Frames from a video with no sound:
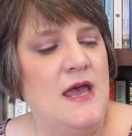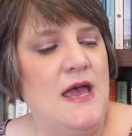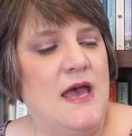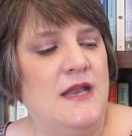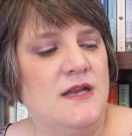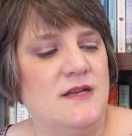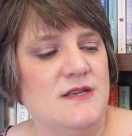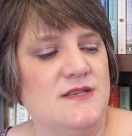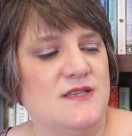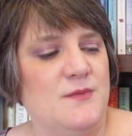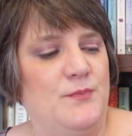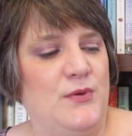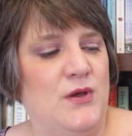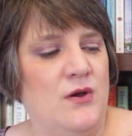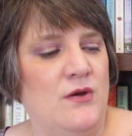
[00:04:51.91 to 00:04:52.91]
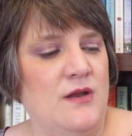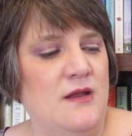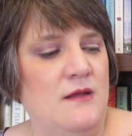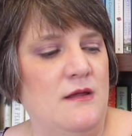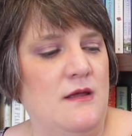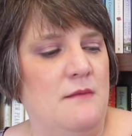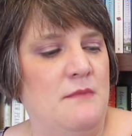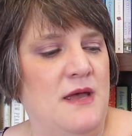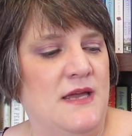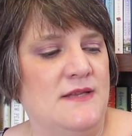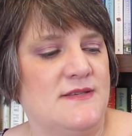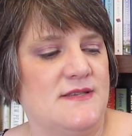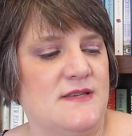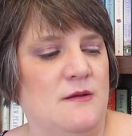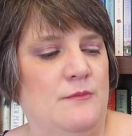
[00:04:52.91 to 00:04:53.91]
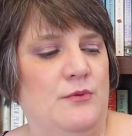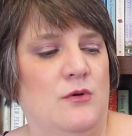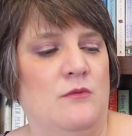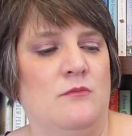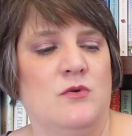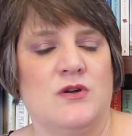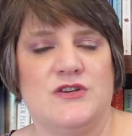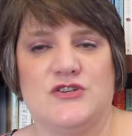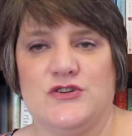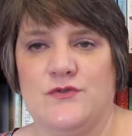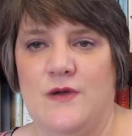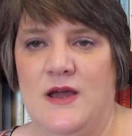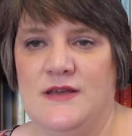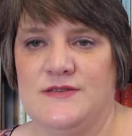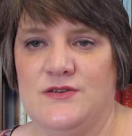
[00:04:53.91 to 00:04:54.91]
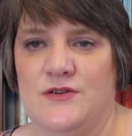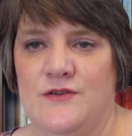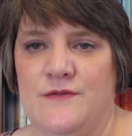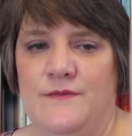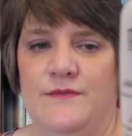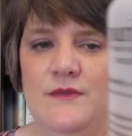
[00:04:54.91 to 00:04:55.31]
And it is the Purity Made Simple Moisturizer.